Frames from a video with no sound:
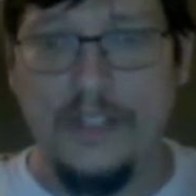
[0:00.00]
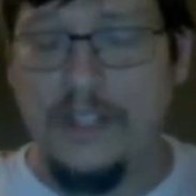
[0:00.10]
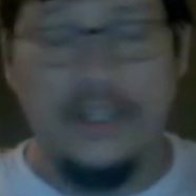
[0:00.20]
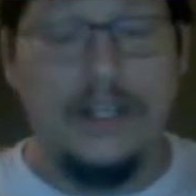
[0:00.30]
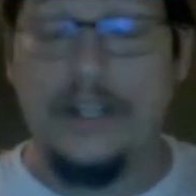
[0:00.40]

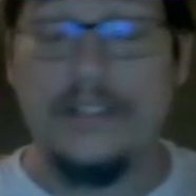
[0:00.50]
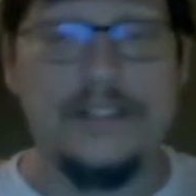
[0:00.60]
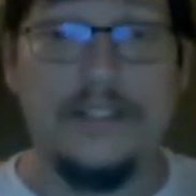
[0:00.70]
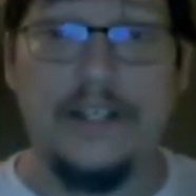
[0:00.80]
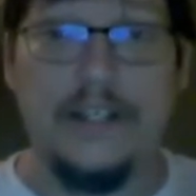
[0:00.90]

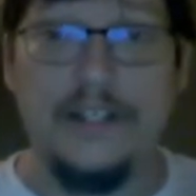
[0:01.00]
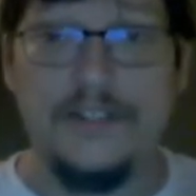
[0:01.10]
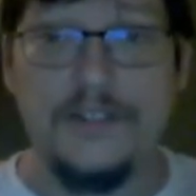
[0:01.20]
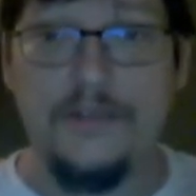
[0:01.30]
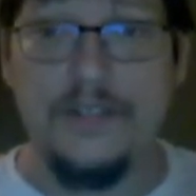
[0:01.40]
Honestly, I kind of
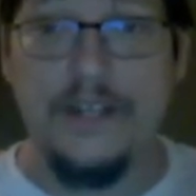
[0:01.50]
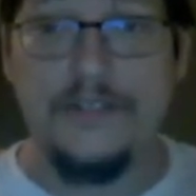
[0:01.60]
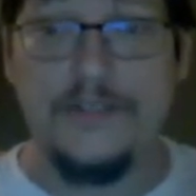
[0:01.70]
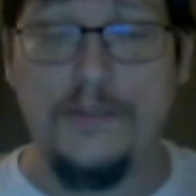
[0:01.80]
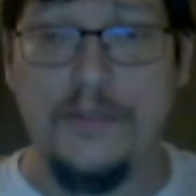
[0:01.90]
zoned out
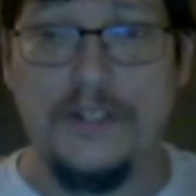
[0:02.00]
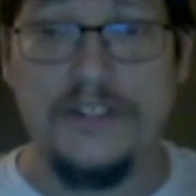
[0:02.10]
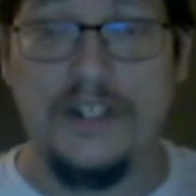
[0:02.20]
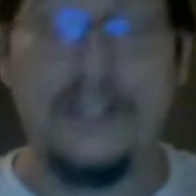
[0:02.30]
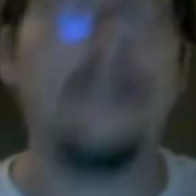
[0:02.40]
so much that I can't even